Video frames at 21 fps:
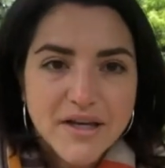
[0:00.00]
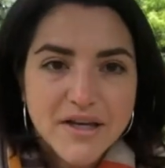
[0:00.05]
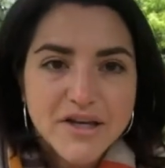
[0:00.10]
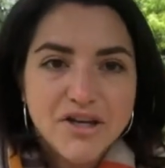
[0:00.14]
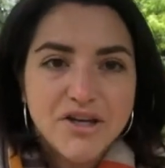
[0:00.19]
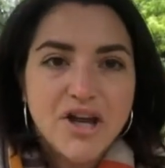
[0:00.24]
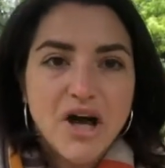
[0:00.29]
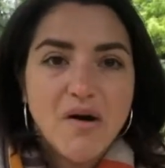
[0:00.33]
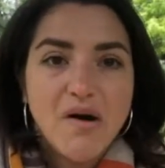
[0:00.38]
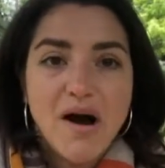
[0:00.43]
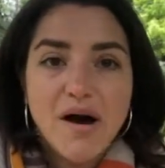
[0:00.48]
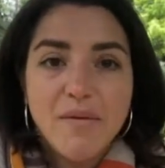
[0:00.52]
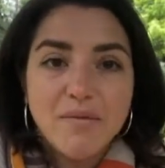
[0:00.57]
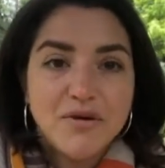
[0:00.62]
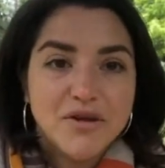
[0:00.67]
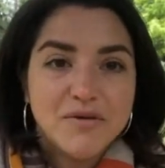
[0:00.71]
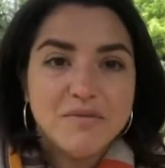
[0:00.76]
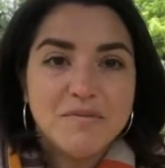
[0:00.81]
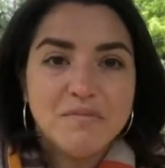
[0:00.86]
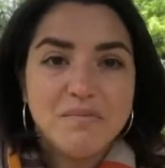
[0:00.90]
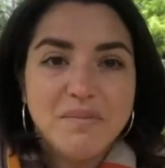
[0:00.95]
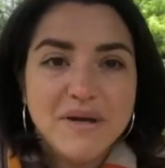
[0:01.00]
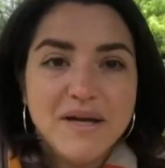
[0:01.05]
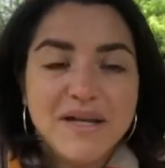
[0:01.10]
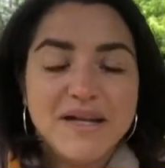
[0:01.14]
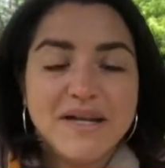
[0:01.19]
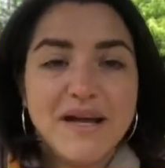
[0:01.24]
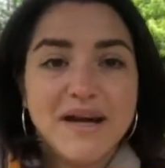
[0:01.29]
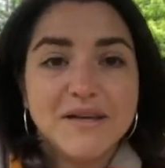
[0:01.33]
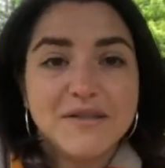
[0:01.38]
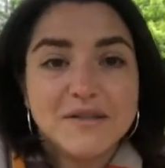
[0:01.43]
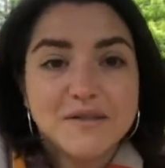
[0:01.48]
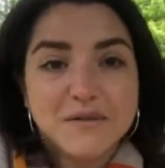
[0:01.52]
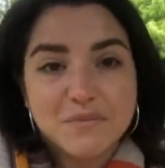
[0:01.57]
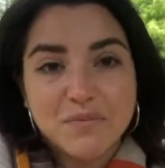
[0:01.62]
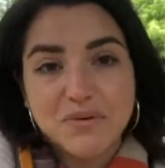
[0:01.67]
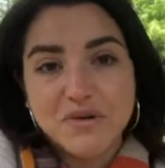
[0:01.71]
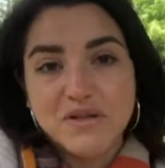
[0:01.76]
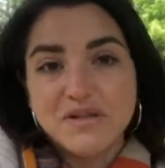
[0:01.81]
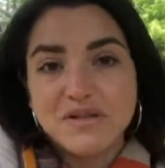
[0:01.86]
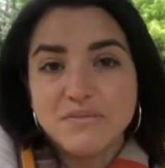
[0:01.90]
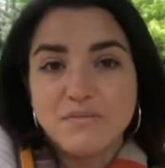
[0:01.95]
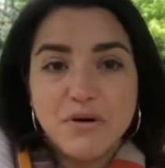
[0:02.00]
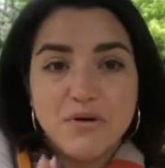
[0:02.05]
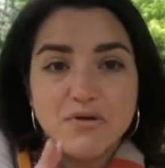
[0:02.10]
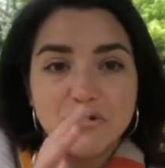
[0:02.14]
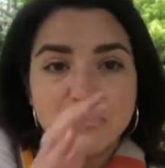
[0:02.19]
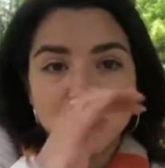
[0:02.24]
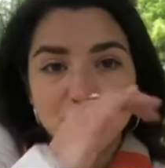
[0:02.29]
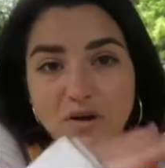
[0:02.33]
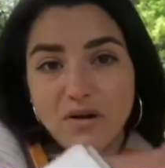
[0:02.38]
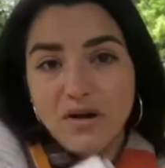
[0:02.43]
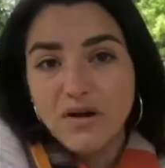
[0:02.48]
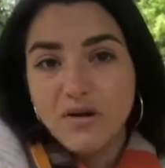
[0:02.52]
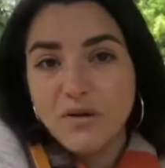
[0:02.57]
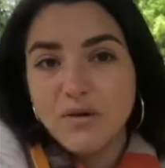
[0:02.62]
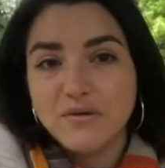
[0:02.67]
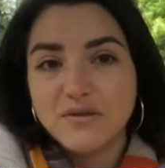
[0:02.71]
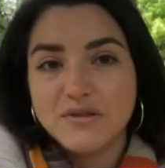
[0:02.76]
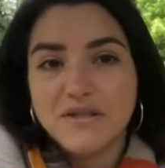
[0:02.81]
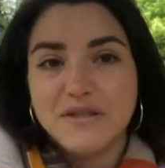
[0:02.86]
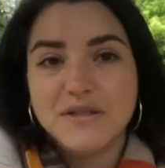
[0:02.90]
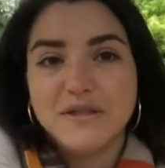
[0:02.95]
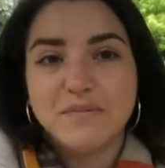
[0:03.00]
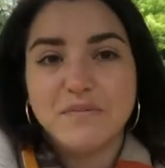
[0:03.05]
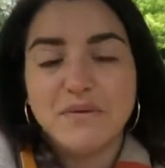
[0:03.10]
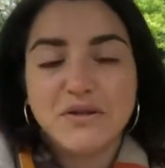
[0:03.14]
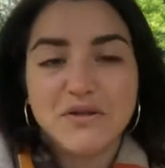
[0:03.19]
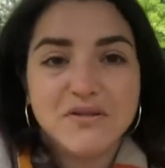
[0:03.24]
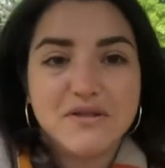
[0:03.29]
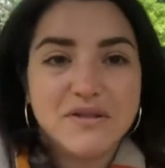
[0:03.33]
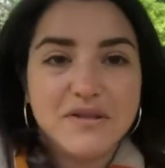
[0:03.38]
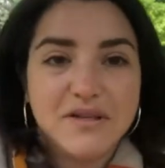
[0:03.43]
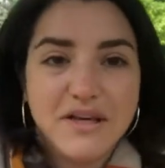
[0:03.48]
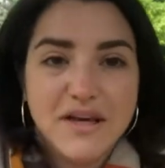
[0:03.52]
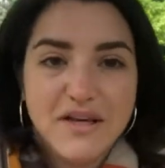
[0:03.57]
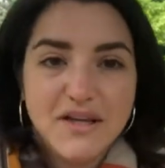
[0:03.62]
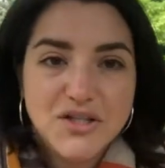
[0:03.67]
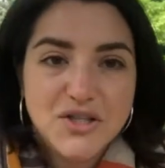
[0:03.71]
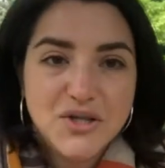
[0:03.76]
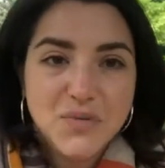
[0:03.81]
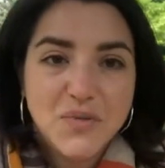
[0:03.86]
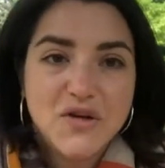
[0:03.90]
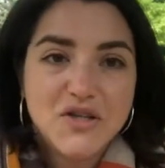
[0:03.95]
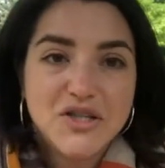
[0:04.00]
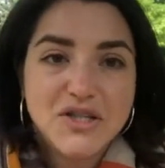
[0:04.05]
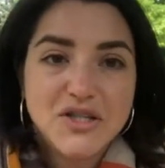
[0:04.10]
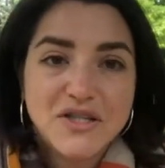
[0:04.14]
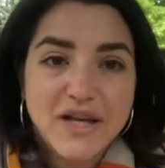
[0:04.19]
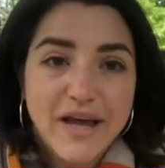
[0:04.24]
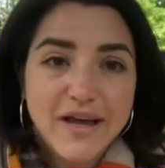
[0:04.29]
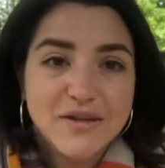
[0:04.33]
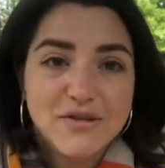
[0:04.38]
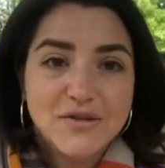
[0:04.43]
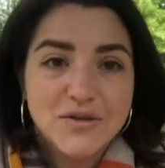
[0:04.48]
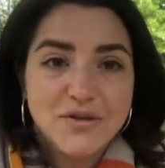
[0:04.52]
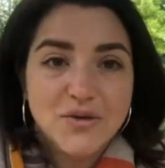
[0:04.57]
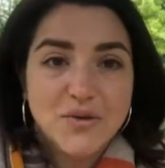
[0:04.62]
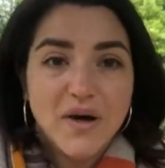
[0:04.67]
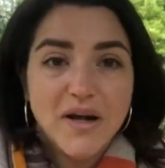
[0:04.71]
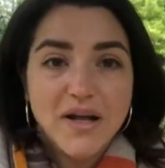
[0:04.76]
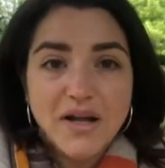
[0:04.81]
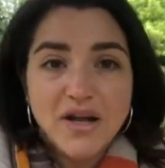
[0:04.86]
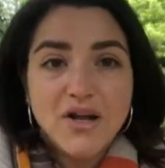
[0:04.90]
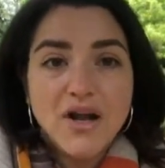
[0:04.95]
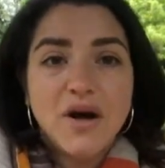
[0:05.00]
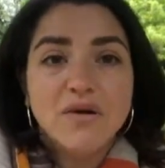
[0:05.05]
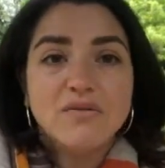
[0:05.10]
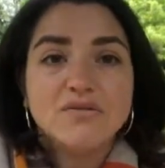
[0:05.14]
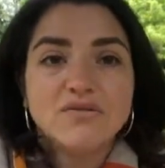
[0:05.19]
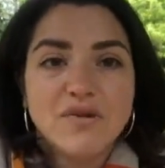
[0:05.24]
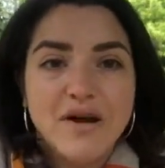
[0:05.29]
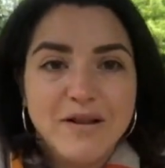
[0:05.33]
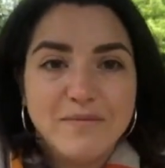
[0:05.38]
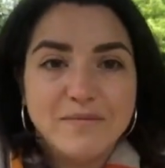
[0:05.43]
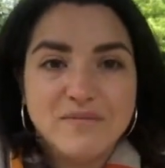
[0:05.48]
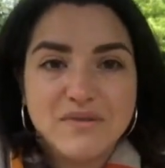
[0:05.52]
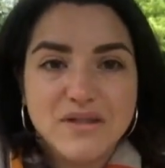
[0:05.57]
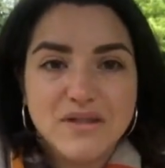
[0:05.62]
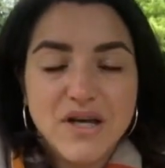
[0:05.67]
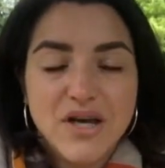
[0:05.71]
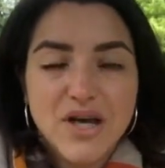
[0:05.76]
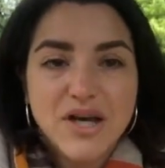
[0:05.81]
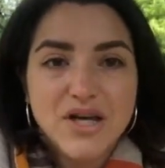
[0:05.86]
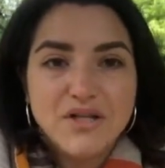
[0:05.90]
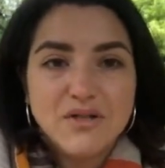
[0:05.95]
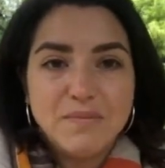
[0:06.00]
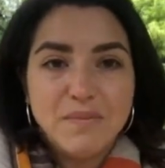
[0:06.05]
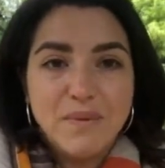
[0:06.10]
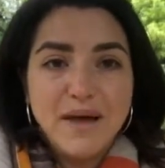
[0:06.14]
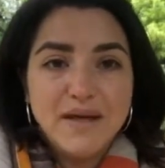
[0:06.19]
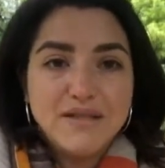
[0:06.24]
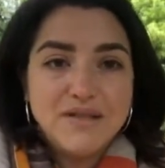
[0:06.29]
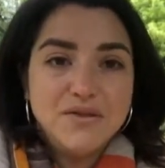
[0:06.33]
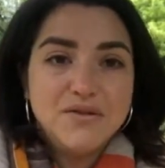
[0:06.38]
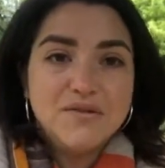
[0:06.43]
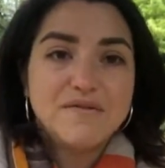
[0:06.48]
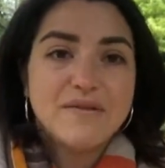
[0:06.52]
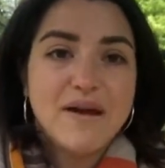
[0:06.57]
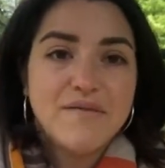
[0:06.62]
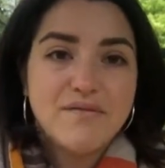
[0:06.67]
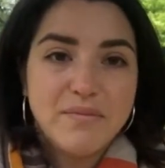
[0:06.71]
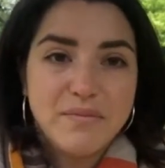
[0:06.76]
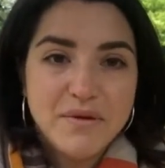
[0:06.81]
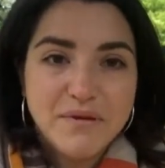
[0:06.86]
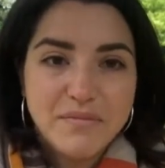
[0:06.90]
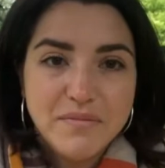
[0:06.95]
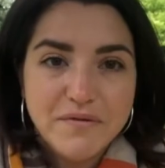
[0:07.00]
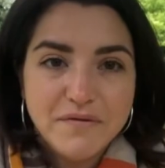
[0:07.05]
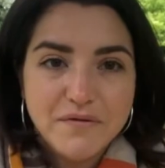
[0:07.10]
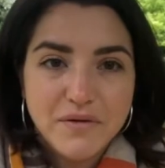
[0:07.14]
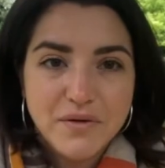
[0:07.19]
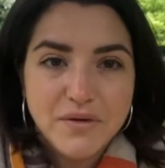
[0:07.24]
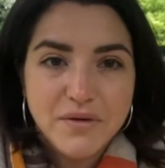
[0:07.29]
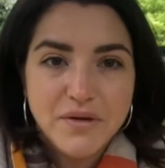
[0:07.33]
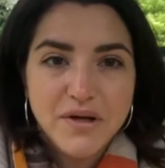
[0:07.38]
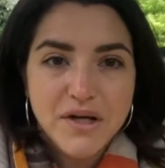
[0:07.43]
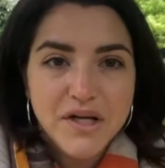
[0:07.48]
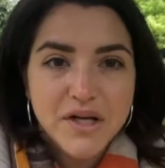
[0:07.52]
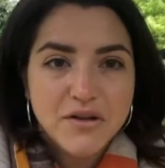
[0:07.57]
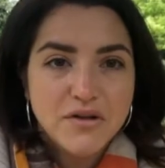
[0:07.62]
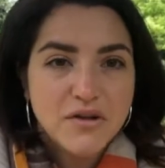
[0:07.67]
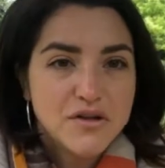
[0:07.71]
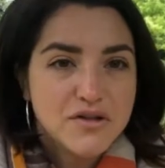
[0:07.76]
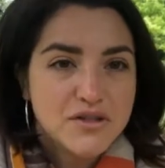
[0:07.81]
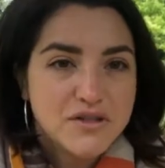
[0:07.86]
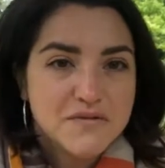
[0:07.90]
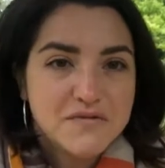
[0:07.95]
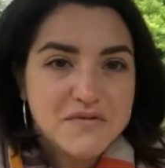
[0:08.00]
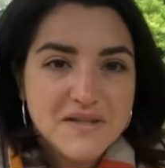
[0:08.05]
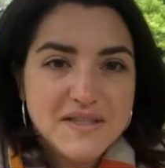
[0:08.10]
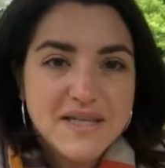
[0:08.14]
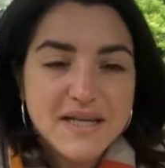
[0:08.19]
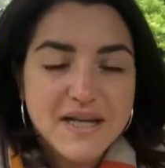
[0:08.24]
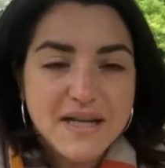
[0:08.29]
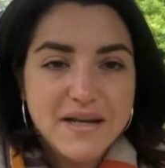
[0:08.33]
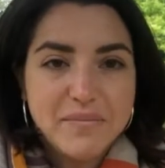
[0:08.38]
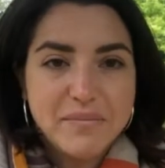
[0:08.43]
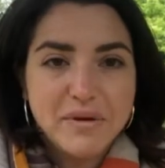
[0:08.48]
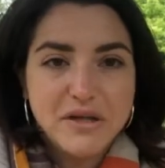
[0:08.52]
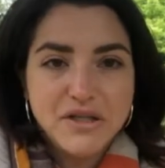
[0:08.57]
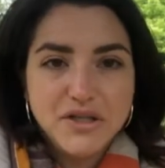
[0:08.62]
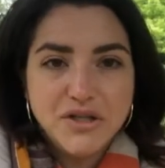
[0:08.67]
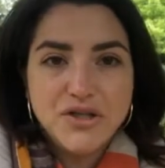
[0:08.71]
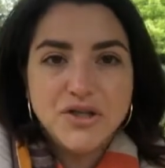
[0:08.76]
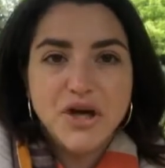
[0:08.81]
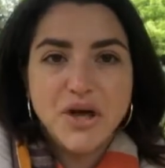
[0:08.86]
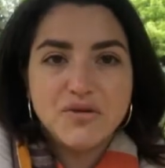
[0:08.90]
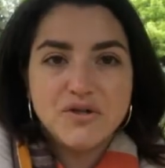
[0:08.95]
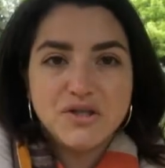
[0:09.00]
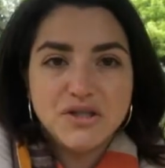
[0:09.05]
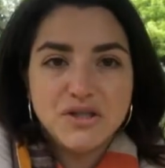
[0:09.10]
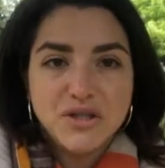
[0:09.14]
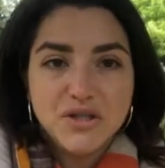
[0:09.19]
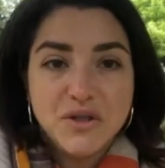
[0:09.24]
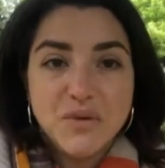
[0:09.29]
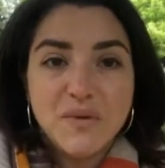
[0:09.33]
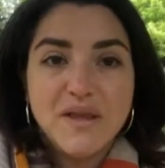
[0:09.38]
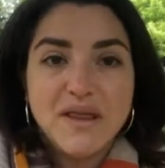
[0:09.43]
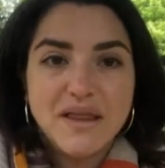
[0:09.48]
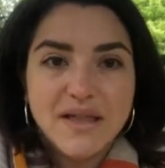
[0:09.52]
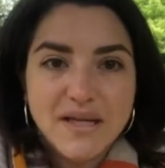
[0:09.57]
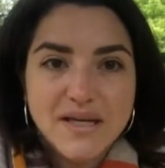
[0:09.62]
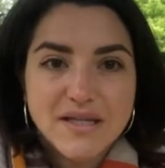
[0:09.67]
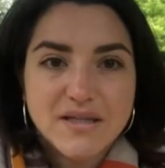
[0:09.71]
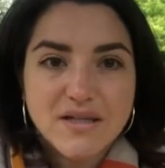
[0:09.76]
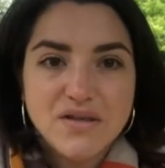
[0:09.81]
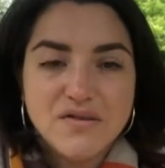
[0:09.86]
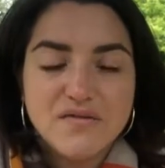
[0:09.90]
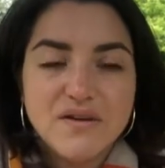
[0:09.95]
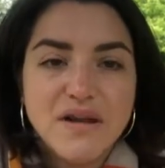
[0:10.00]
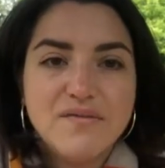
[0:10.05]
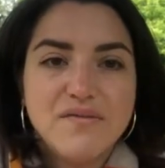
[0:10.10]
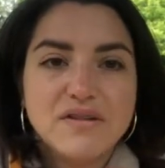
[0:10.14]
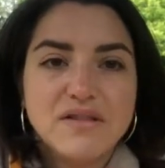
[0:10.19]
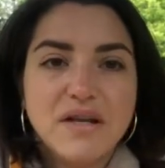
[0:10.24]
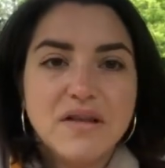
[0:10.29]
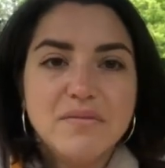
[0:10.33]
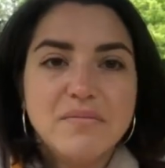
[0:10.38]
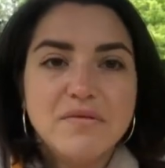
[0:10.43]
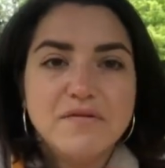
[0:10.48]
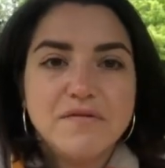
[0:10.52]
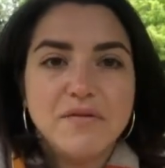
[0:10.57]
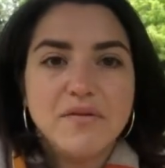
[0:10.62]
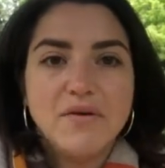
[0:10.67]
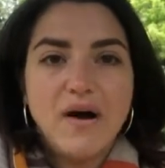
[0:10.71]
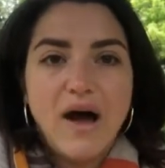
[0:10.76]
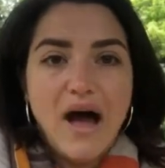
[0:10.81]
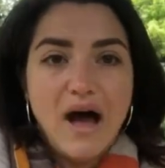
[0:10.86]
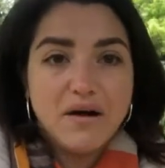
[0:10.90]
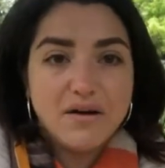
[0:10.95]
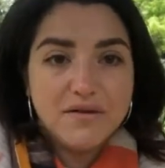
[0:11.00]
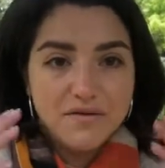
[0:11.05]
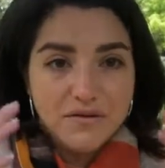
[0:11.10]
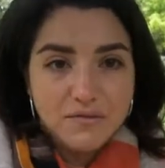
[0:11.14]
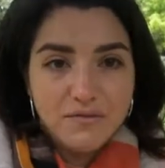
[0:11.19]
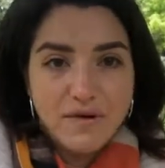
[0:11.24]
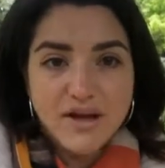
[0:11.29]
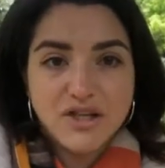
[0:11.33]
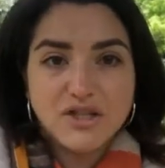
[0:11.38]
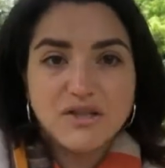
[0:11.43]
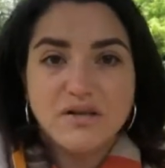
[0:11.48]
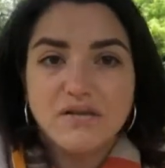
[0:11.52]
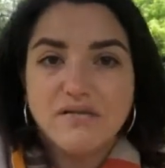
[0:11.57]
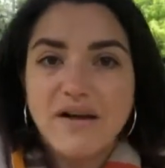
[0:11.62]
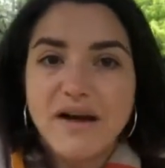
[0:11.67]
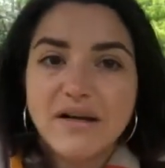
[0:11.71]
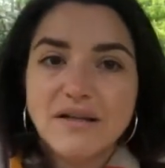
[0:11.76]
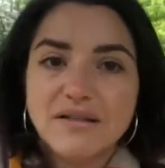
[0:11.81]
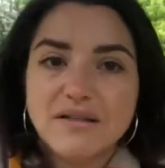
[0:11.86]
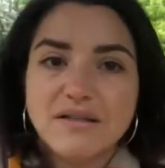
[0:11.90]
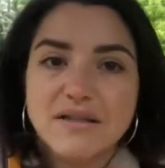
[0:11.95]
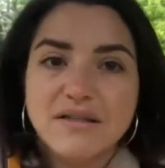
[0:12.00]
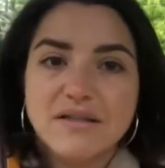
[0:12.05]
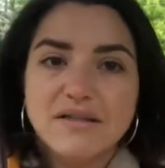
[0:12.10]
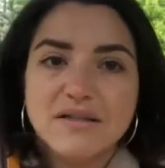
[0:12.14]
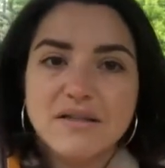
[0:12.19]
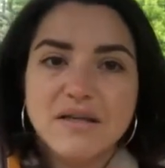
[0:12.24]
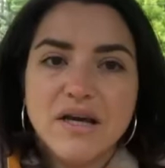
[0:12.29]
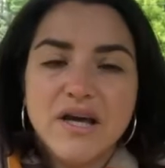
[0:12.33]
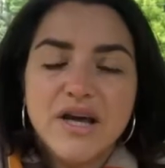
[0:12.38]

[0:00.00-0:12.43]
You know, I'm a human being and I experience emotional roller coasters, because intuition takes you to unknown realms, to places you've never been before, not just physically, but, you know, just doing things that you've never done before, out of the rational faculties.